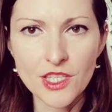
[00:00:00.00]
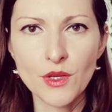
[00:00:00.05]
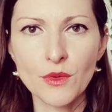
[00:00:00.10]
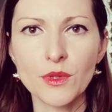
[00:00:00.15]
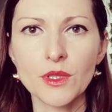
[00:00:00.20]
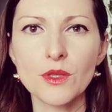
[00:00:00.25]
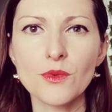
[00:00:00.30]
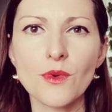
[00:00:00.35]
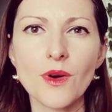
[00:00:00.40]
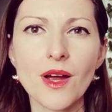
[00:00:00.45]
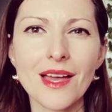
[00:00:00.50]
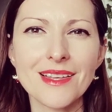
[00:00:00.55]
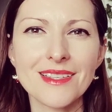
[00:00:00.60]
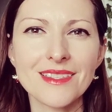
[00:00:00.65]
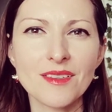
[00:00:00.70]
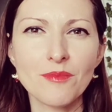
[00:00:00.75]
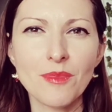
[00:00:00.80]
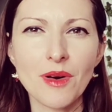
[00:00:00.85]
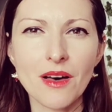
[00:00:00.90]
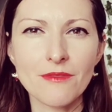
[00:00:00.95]
You will
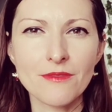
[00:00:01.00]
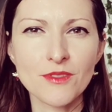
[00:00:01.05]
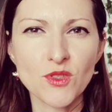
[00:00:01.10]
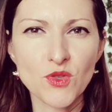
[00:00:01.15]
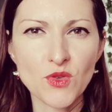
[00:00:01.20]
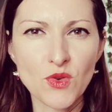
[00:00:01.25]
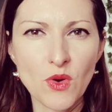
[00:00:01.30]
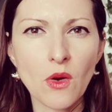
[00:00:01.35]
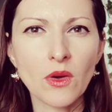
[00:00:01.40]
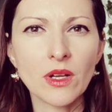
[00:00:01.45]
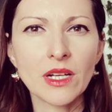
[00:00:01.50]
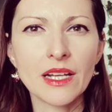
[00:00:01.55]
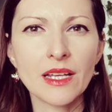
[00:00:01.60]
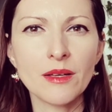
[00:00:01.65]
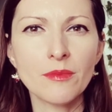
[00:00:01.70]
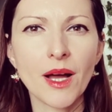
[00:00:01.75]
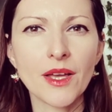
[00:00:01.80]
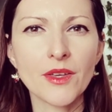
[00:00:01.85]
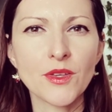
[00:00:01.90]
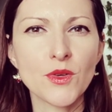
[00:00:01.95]
rise above
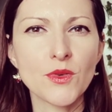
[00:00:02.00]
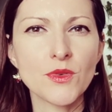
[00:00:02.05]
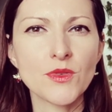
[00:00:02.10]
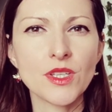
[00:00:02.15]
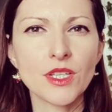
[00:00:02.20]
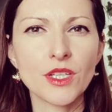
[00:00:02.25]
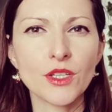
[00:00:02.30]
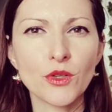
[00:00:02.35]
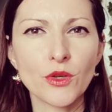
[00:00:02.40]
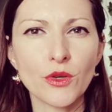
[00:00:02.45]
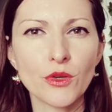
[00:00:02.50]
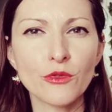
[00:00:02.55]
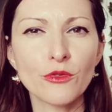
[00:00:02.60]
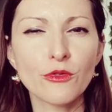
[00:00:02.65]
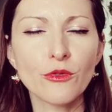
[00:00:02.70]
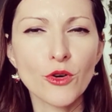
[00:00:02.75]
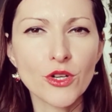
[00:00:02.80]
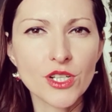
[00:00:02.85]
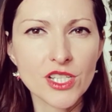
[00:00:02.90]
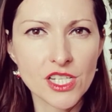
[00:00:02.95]
strongly by using your
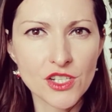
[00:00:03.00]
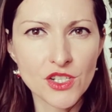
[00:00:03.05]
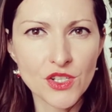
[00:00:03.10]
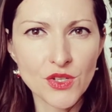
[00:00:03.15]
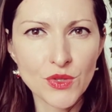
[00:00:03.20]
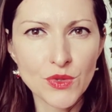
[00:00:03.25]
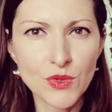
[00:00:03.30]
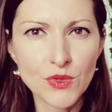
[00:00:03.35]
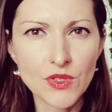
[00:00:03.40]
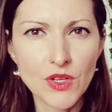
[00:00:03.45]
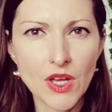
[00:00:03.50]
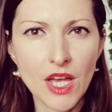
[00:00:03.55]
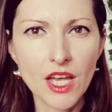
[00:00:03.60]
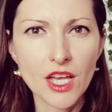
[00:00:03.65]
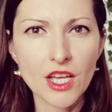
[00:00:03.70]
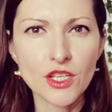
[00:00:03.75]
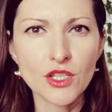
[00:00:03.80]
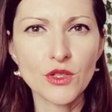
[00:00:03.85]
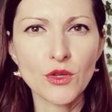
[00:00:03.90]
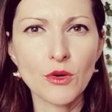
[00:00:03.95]
fortitude,
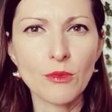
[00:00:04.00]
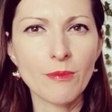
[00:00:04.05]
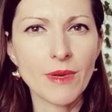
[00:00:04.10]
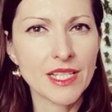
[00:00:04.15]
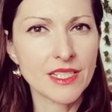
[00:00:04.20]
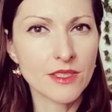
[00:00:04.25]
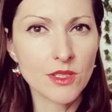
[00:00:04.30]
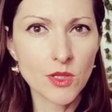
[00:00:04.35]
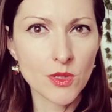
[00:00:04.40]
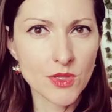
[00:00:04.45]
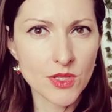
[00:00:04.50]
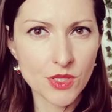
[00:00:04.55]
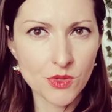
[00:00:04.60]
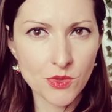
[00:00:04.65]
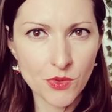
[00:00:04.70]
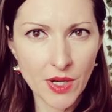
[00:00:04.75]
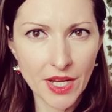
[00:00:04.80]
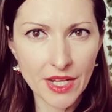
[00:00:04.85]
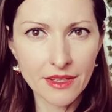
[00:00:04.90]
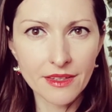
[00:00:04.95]
your mental
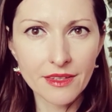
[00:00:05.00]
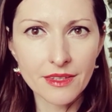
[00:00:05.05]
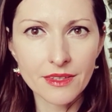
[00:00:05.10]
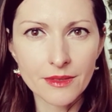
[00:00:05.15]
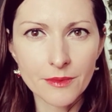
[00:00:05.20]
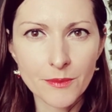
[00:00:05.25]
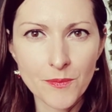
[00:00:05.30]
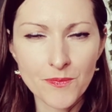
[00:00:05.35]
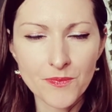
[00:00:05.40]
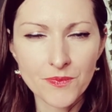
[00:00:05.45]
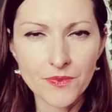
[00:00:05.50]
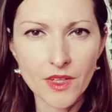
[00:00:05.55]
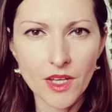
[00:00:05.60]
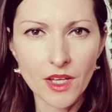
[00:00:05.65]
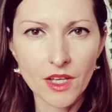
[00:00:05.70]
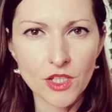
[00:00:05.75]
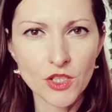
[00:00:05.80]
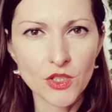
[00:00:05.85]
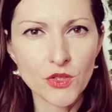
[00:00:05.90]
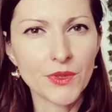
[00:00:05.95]
strength,
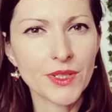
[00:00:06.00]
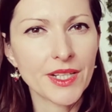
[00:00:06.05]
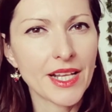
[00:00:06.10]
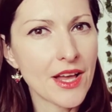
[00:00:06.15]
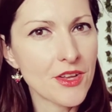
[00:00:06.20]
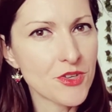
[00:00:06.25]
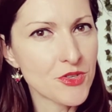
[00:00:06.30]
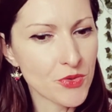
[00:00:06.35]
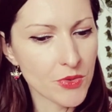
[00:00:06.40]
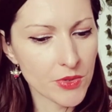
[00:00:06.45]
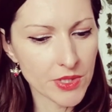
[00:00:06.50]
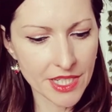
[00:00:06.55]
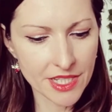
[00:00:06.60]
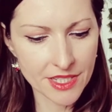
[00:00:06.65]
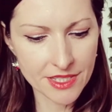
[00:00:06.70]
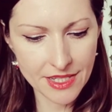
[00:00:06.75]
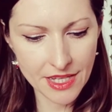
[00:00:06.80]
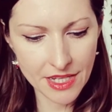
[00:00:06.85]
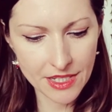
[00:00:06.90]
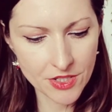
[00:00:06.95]
your natural
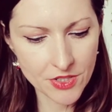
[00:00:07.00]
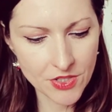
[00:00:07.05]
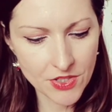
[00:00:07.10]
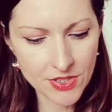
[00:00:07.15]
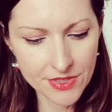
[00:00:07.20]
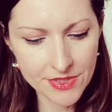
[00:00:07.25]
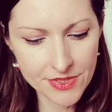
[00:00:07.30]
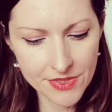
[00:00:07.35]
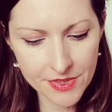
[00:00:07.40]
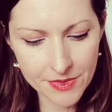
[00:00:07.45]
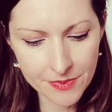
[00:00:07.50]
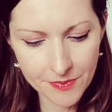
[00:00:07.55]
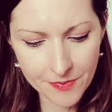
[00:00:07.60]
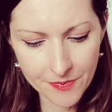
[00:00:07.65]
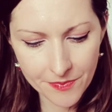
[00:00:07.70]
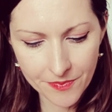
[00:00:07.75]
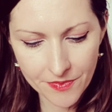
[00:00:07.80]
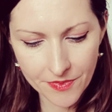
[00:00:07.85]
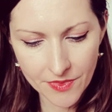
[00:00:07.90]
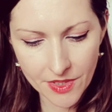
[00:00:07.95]
intelligence.
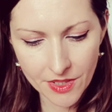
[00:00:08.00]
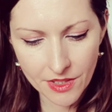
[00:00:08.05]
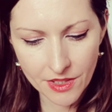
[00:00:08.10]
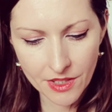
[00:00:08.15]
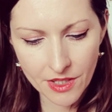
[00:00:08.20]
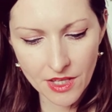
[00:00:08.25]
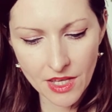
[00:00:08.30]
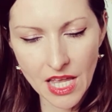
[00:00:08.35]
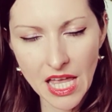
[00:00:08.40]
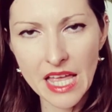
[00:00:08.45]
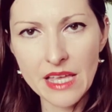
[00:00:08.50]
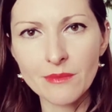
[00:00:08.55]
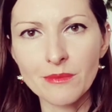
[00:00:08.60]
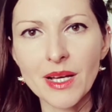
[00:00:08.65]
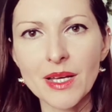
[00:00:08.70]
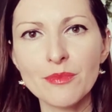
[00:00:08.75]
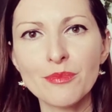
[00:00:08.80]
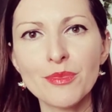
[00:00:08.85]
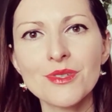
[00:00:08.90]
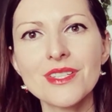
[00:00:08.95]
And
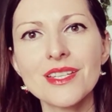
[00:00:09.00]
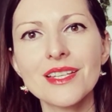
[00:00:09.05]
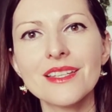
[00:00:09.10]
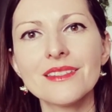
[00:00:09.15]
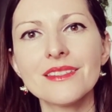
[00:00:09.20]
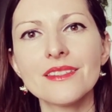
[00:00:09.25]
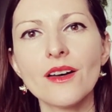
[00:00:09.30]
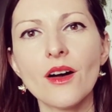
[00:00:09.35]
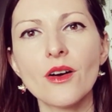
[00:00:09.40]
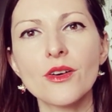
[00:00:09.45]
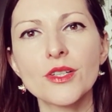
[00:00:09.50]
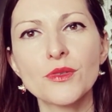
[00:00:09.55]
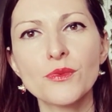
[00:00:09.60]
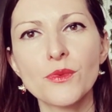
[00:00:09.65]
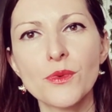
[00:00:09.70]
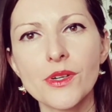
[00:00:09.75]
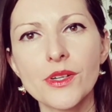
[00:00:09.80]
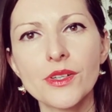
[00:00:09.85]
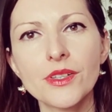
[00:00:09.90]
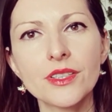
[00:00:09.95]
by putting in the
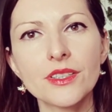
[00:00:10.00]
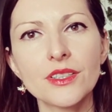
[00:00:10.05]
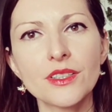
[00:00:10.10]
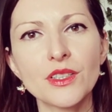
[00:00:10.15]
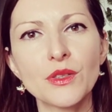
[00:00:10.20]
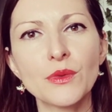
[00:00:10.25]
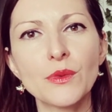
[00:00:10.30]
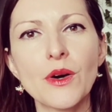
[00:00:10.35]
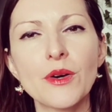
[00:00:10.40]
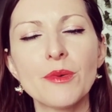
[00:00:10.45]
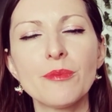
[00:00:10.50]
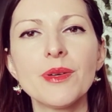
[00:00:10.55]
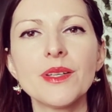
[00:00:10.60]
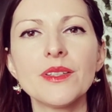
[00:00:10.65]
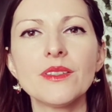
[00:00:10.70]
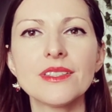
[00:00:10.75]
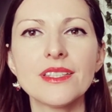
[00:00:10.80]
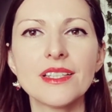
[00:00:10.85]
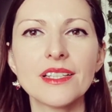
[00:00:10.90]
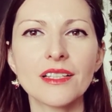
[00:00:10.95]
hard work, you are
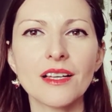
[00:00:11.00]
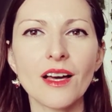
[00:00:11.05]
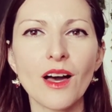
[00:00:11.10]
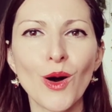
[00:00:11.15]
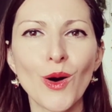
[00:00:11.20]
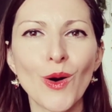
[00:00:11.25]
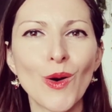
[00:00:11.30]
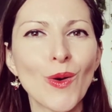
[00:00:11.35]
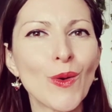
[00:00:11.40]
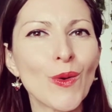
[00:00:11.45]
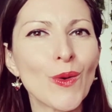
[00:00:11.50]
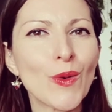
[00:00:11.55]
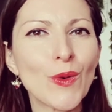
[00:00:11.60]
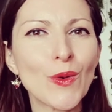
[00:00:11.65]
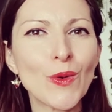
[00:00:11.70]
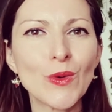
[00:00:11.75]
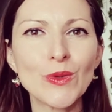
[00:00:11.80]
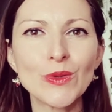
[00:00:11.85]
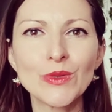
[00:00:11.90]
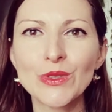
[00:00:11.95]
building a
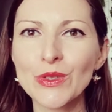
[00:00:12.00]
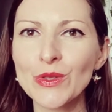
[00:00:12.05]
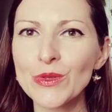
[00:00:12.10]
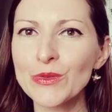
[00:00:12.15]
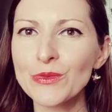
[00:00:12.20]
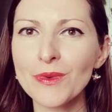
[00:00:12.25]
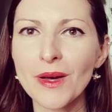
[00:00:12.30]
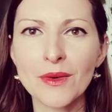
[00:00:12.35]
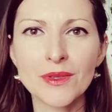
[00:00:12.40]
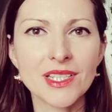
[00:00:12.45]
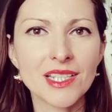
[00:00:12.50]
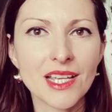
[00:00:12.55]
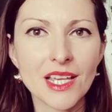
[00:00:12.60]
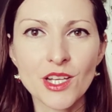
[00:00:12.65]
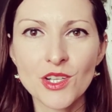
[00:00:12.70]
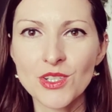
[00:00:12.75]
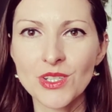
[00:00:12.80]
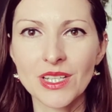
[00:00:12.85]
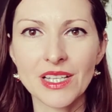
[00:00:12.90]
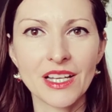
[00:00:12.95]
whole new
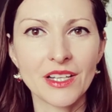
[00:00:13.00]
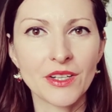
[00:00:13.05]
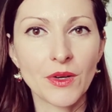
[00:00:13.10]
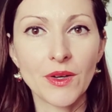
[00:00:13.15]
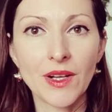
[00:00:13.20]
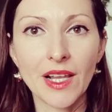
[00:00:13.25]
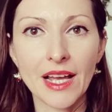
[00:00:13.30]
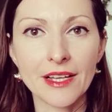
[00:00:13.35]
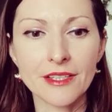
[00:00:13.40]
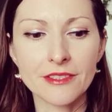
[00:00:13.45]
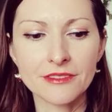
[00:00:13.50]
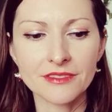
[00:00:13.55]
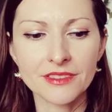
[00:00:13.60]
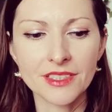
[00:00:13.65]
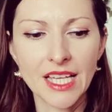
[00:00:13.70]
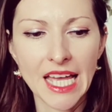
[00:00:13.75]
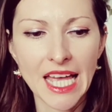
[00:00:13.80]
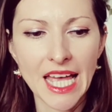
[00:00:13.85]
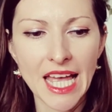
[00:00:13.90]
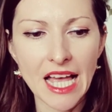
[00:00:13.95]
foundation in your life.
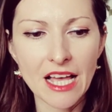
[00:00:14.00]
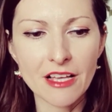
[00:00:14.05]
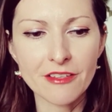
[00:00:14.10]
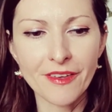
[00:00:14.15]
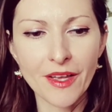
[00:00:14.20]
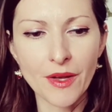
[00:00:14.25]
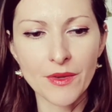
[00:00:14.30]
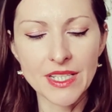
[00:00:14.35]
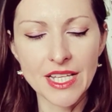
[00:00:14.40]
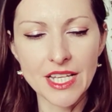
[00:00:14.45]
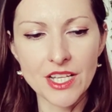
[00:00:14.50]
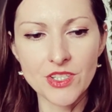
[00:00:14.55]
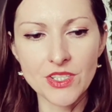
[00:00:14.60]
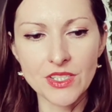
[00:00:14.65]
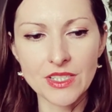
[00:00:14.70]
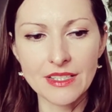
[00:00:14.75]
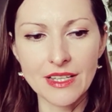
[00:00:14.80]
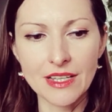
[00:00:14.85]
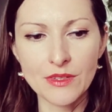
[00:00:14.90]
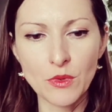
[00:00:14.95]
A
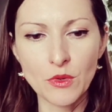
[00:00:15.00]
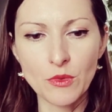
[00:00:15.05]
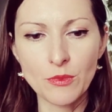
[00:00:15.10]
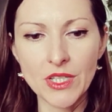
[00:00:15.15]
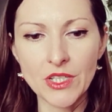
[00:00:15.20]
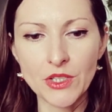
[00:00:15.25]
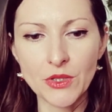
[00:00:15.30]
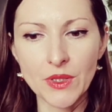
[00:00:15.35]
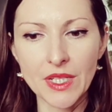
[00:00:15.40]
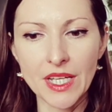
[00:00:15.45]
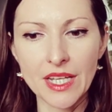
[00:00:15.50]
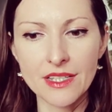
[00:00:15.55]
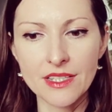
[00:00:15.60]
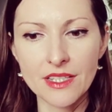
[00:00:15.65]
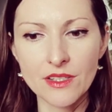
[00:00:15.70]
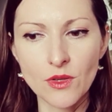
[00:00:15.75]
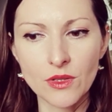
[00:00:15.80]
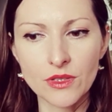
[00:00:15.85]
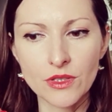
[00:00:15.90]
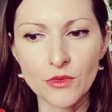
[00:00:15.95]
foundation that will be
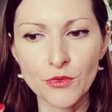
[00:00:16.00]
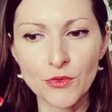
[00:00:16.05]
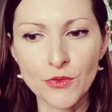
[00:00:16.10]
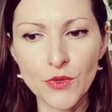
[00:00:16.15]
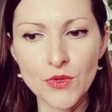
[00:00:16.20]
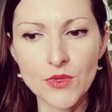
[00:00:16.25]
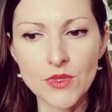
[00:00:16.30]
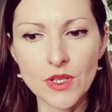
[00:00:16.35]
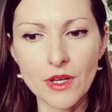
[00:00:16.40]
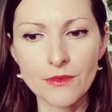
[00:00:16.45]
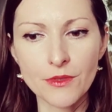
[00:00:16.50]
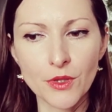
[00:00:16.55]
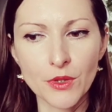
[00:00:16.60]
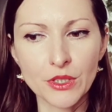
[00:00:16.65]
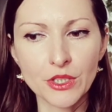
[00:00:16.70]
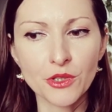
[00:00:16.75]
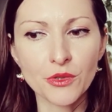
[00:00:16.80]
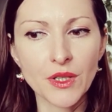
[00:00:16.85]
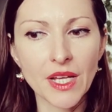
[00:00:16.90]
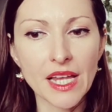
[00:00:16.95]
created on the fruits of
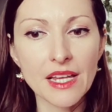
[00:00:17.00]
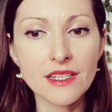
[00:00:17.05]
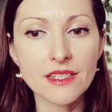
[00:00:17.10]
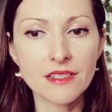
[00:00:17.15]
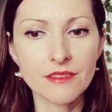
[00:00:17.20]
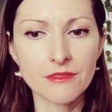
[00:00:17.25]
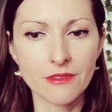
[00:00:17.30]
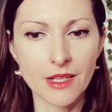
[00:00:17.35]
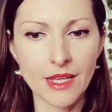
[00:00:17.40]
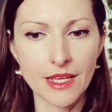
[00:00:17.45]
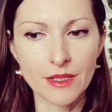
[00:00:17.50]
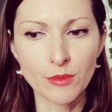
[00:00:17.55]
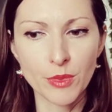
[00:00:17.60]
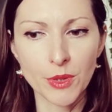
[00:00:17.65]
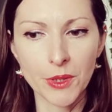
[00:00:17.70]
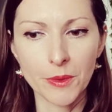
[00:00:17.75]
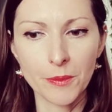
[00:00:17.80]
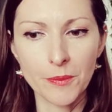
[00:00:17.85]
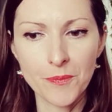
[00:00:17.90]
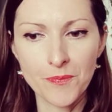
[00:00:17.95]
your creative
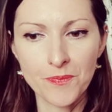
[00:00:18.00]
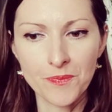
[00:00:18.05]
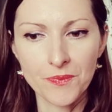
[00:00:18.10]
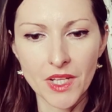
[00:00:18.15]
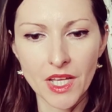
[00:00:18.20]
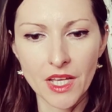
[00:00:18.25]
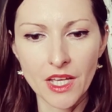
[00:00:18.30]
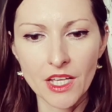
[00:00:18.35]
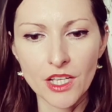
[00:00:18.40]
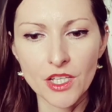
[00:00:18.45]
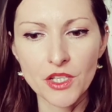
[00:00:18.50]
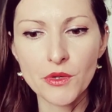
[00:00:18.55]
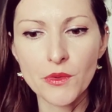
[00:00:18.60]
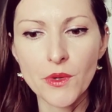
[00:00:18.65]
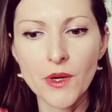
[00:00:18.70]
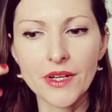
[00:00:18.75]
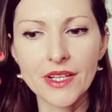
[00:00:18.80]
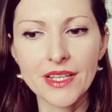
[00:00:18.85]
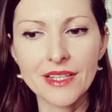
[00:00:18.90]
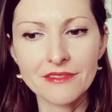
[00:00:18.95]
labor.
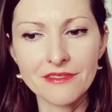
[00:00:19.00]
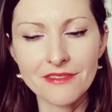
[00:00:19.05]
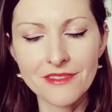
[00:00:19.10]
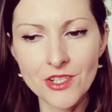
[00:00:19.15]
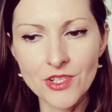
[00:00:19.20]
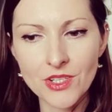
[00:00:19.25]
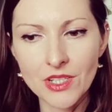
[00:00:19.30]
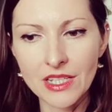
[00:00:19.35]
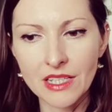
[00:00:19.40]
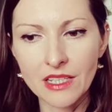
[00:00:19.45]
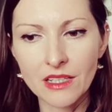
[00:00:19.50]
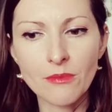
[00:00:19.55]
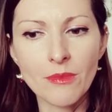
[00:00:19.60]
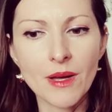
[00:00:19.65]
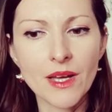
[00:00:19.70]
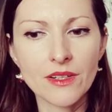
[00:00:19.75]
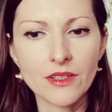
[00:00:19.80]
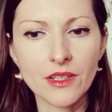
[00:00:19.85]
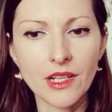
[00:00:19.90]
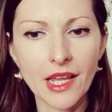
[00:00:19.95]
You are envisioning a
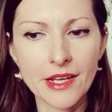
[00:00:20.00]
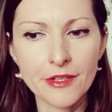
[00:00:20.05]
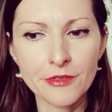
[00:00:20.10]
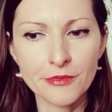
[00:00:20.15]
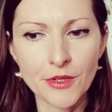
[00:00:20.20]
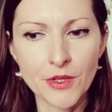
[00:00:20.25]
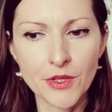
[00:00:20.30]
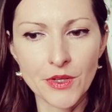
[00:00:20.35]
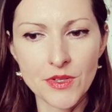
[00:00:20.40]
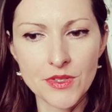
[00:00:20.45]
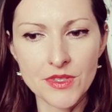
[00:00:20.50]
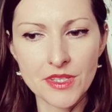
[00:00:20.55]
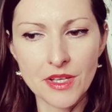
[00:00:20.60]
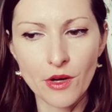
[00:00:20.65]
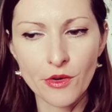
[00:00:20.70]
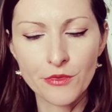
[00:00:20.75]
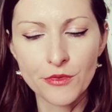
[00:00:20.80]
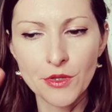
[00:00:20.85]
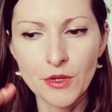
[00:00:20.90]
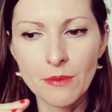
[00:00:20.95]
better life for
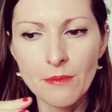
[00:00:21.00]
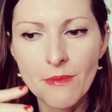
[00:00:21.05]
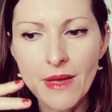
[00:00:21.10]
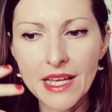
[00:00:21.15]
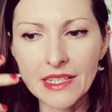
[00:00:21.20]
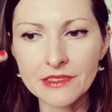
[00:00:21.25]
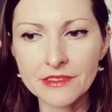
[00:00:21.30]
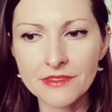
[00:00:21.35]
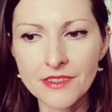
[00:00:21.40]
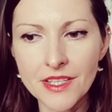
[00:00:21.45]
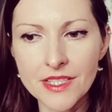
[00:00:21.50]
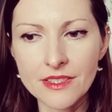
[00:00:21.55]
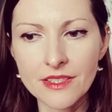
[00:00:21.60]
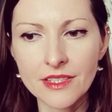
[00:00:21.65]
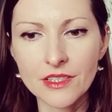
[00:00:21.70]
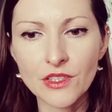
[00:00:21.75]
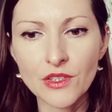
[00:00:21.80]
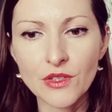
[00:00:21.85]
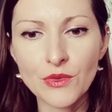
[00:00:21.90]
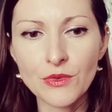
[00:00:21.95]
yourself. You're
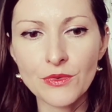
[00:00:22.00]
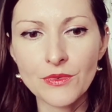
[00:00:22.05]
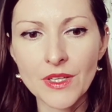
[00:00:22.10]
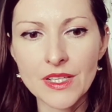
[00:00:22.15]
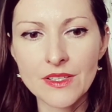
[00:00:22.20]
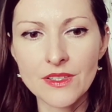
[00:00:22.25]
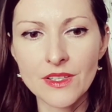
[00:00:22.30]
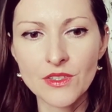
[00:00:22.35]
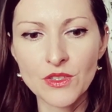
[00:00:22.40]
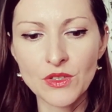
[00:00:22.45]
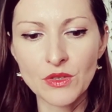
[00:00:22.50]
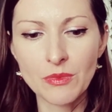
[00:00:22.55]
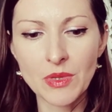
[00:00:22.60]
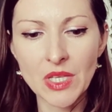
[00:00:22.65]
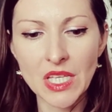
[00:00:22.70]
manifesting new things into